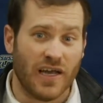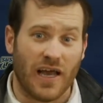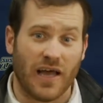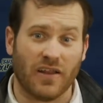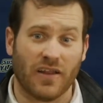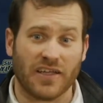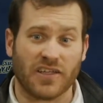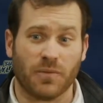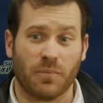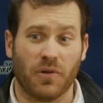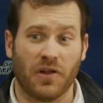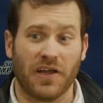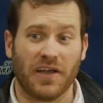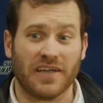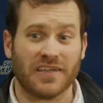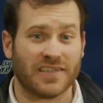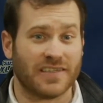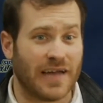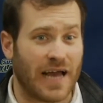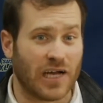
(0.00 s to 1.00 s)
and like to play
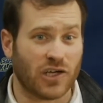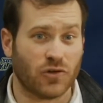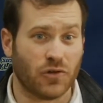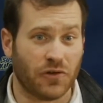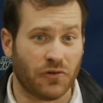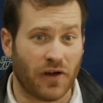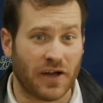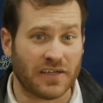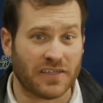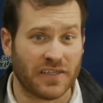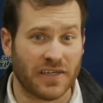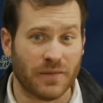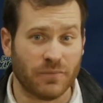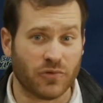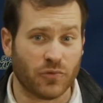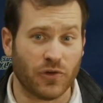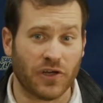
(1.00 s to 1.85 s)
against nationally ranked teams.